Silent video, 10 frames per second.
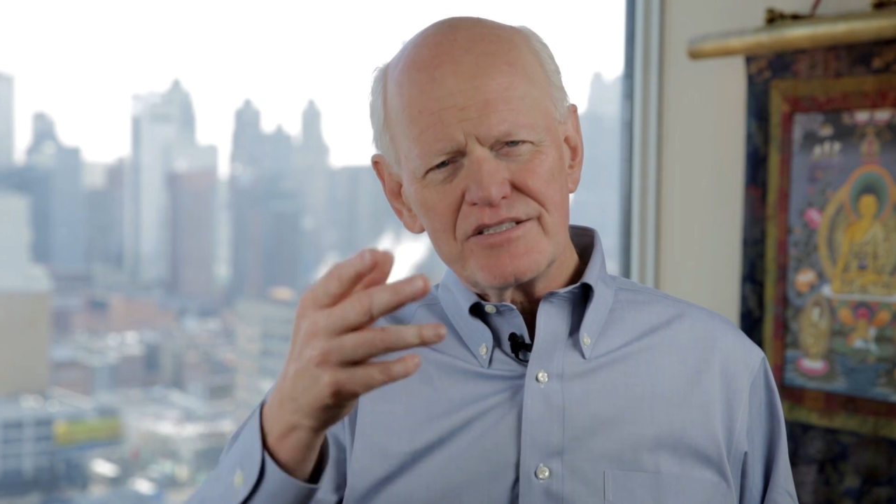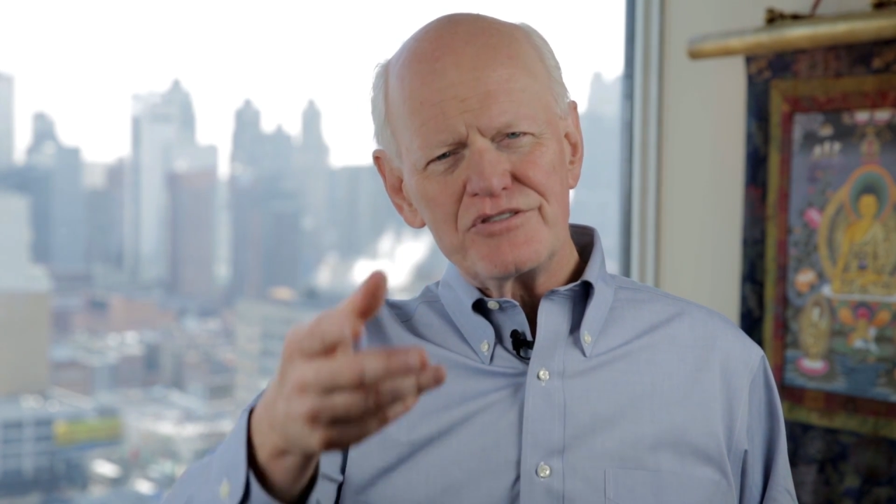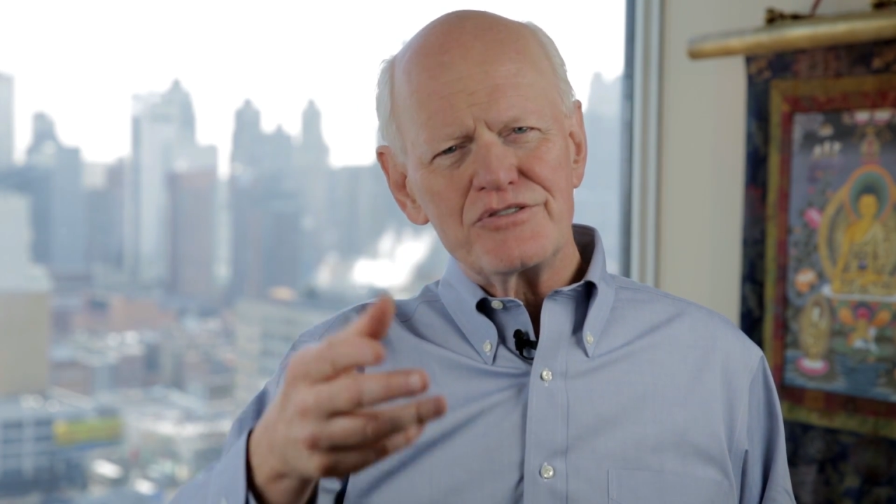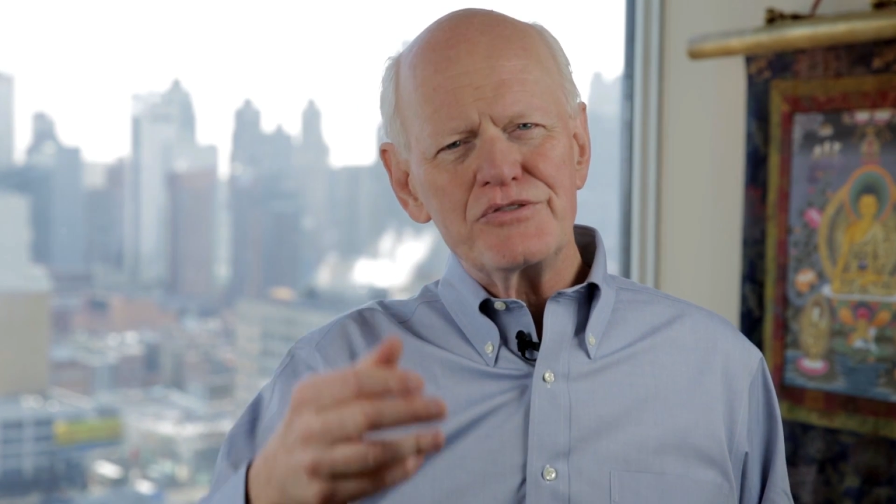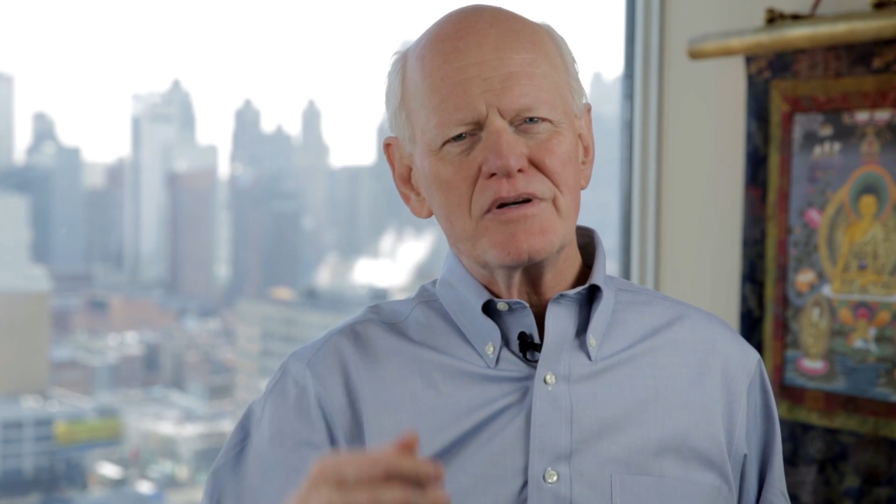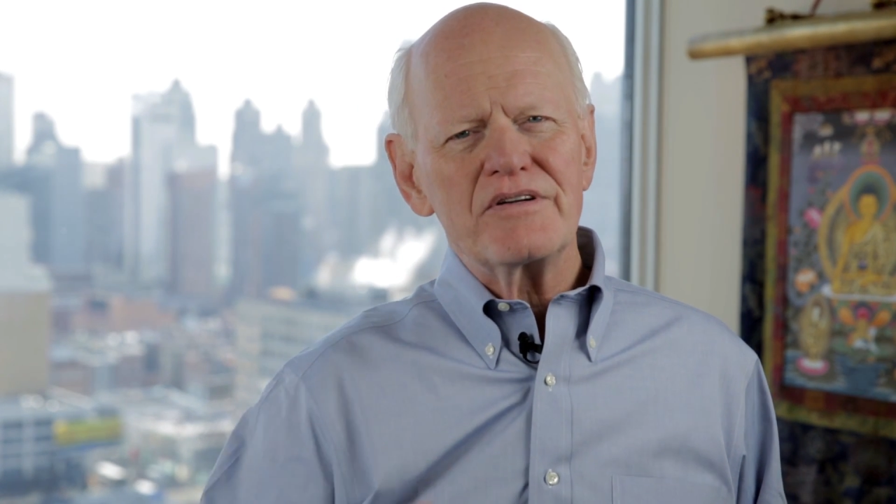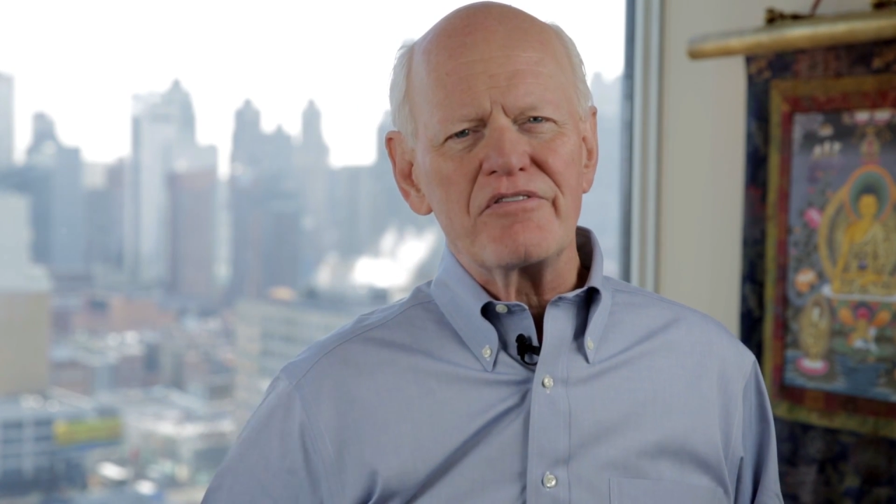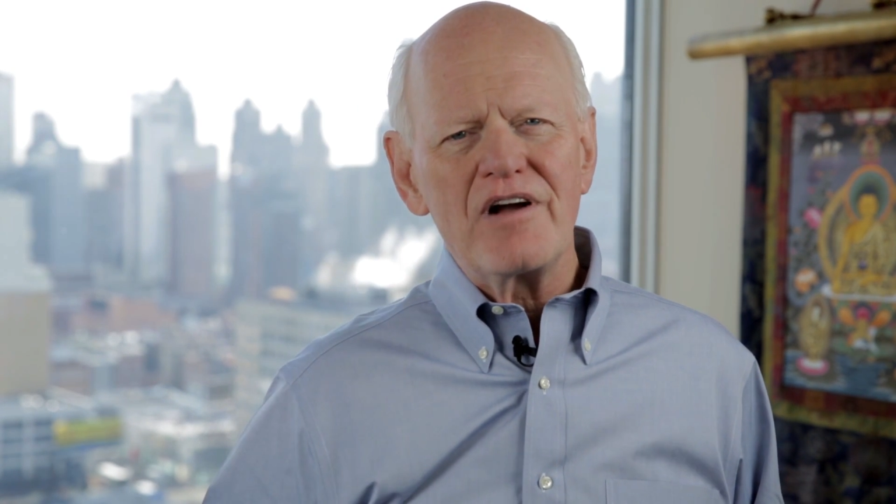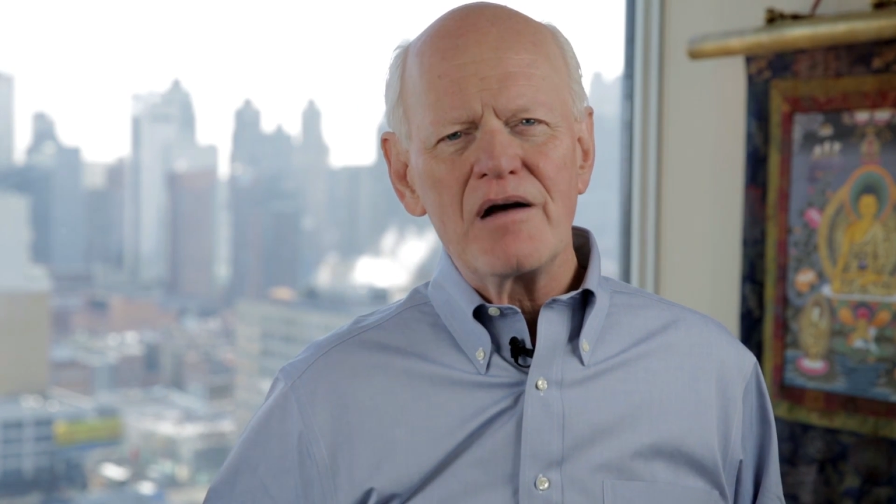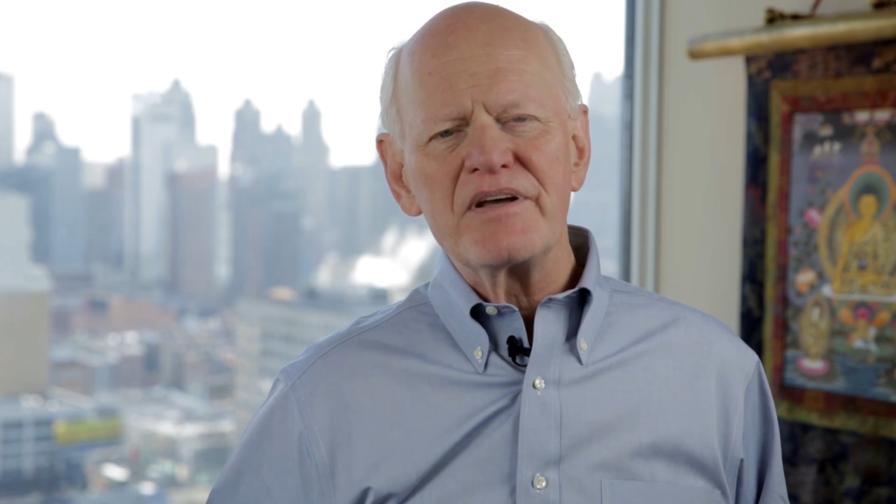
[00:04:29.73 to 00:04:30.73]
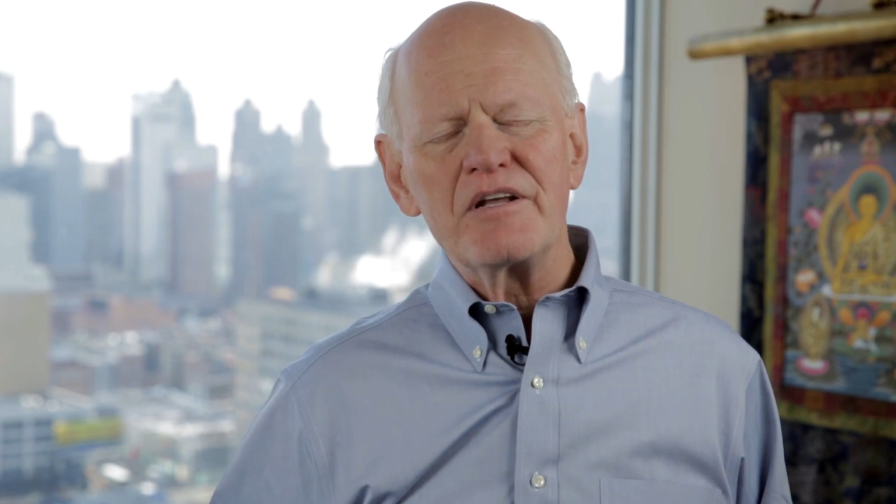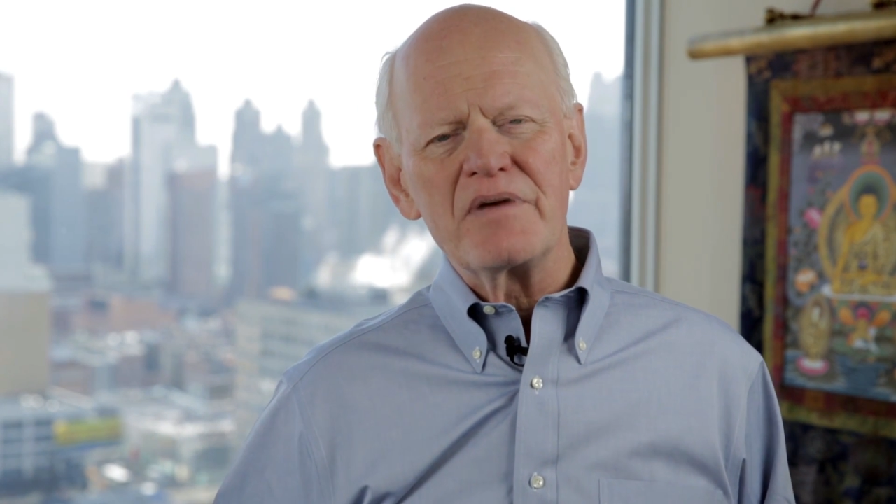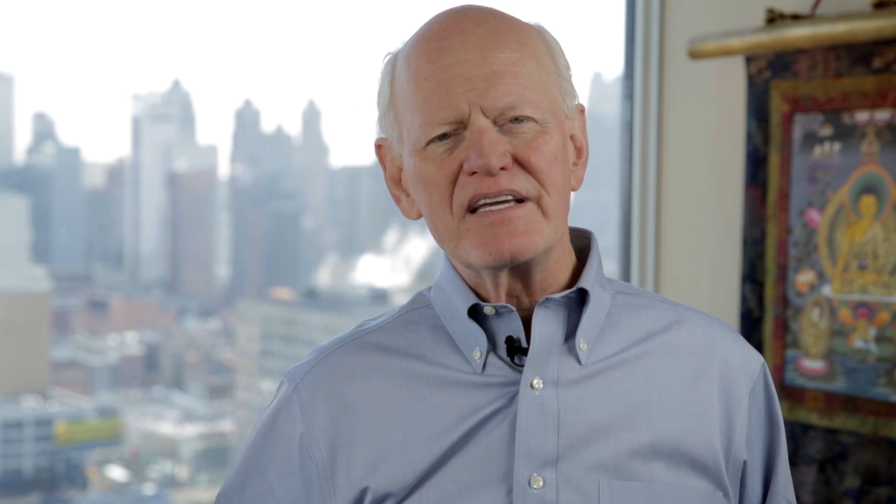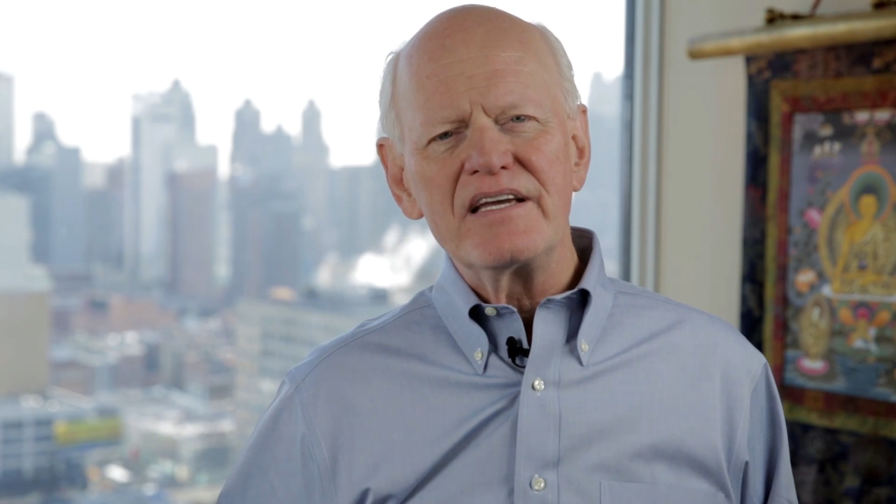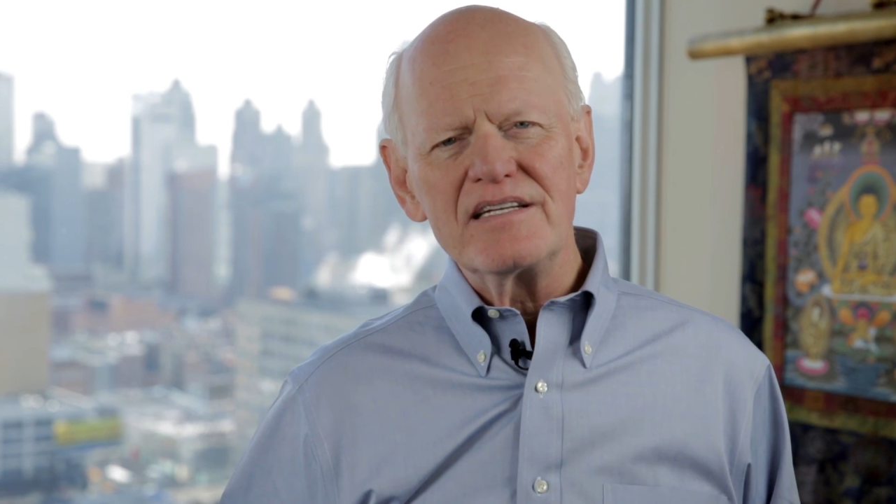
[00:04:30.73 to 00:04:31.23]
this destructive comment in
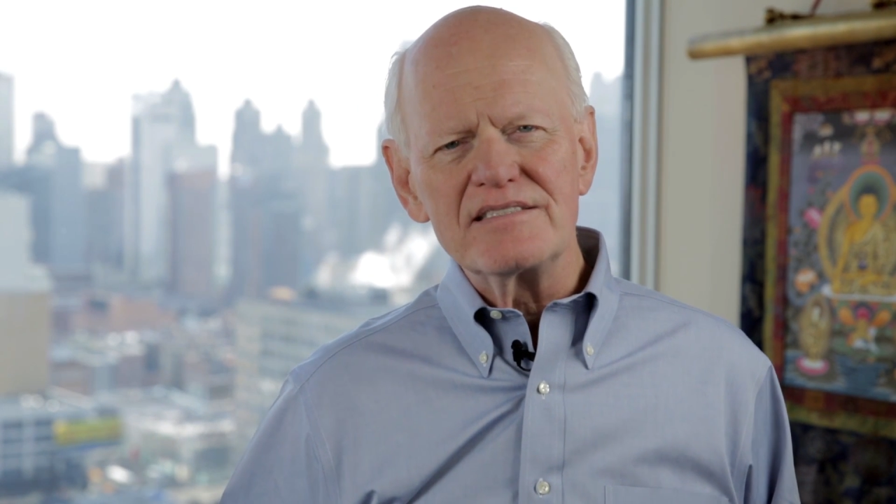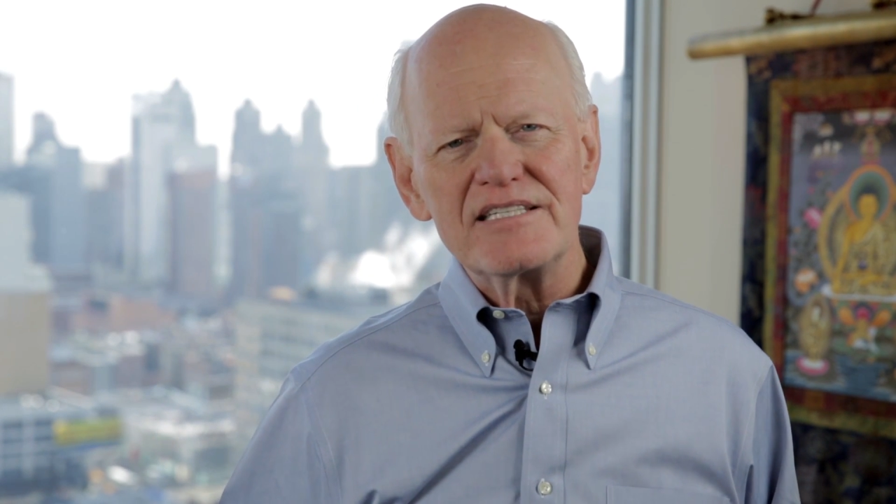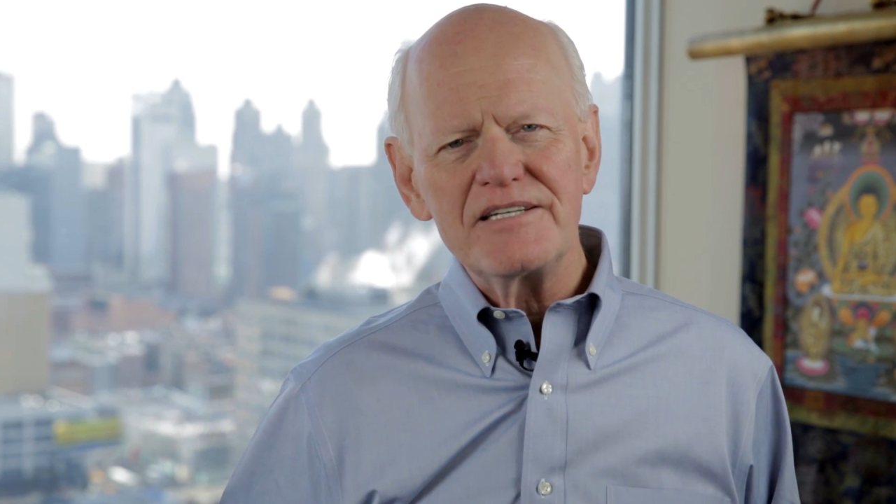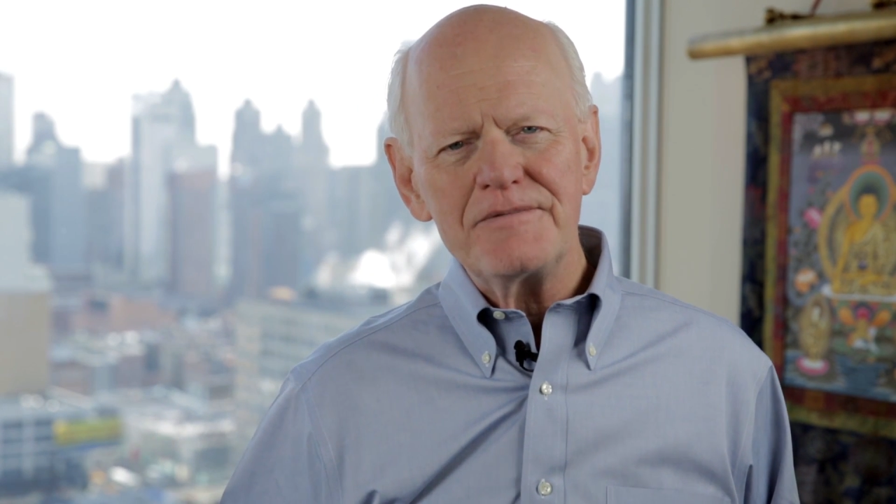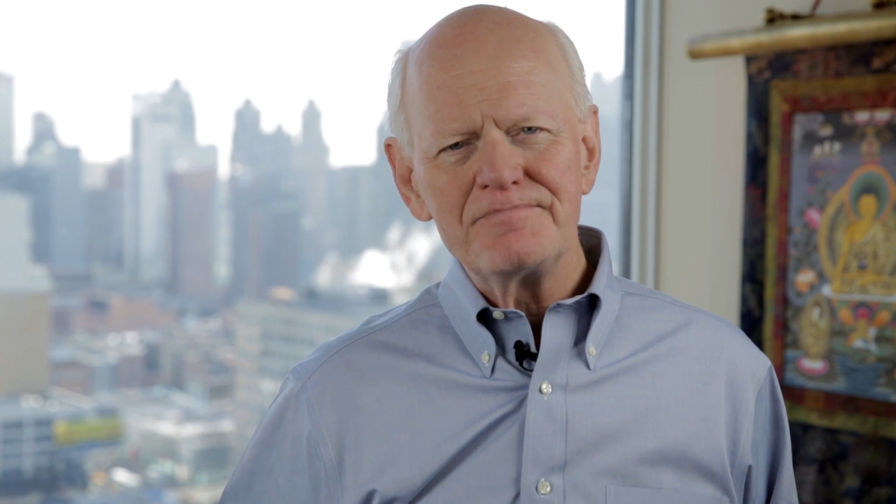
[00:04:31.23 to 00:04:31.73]
my kids.